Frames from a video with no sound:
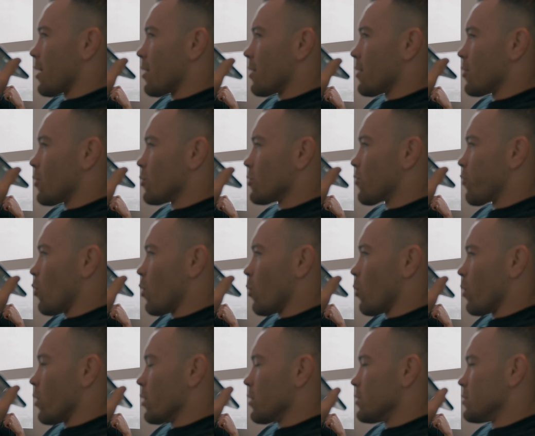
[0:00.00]
those four
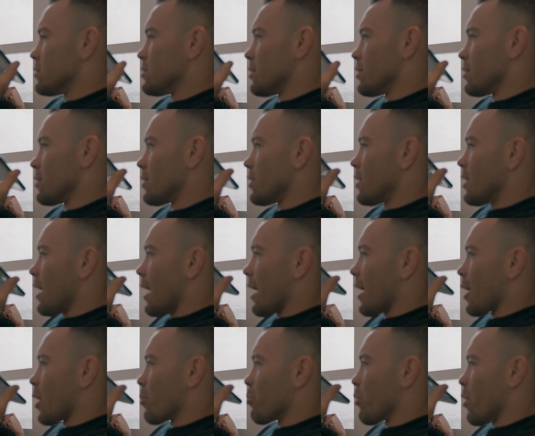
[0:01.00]
words, then I got a
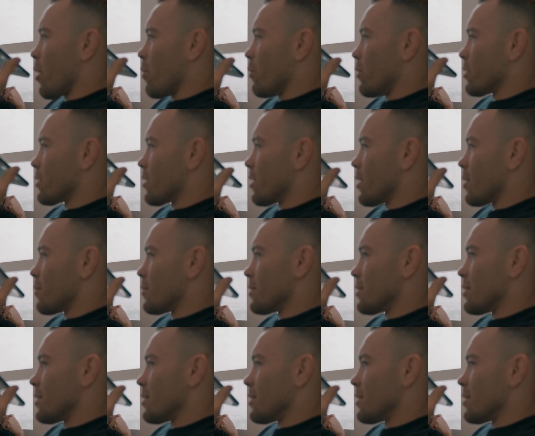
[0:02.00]
problem with them. And